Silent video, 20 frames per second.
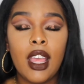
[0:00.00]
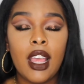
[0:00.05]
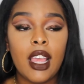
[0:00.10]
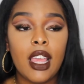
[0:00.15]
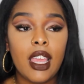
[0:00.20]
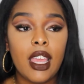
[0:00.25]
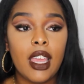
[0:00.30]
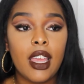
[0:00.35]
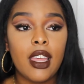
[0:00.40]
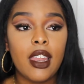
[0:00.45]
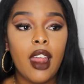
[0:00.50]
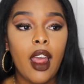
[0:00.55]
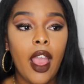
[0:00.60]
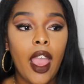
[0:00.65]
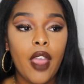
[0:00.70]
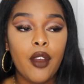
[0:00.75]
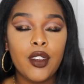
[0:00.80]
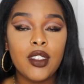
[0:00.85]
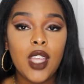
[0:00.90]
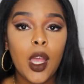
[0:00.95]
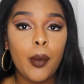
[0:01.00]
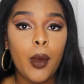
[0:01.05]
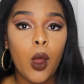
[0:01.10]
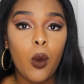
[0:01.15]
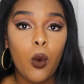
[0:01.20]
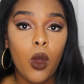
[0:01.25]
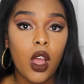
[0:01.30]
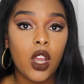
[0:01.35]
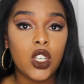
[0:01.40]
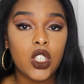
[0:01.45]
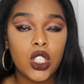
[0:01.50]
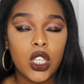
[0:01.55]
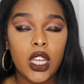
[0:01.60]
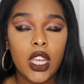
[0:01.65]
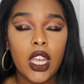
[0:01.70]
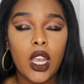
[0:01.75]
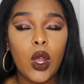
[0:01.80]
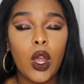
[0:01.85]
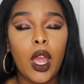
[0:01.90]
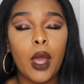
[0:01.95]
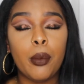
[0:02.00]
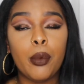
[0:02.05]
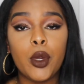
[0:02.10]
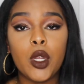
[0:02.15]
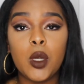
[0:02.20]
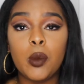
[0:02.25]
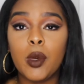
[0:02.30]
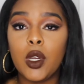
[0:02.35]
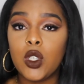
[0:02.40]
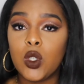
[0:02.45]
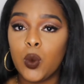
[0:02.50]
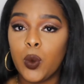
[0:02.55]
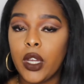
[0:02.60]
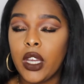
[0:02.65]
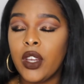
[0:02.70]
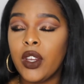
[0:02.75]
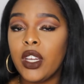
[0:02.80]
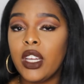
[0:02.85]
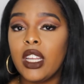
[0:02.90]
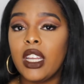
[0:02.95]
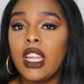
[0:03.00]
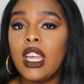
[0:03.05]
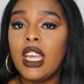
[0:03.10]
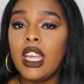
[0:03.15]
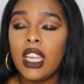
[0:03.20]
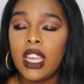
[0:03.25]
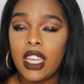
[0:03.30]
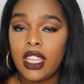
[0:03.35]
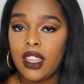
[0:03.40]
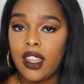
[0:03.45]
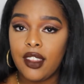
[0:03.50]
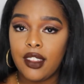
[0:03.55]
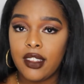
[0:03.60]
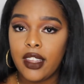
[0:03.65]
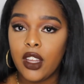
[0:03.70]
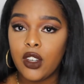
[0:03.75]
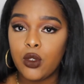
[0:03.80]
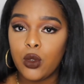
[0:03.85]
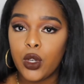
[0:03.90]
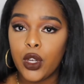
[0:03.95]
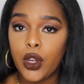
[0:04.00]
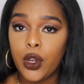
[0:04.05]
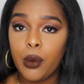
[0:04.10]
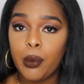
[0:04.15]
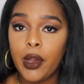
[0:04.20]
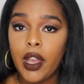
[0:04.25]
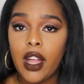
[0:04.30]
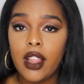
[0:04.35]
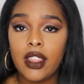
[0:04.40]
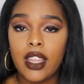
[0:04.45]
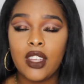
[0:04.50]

and every time I wash the hair, I pretty much wear it in its natural curl pattern.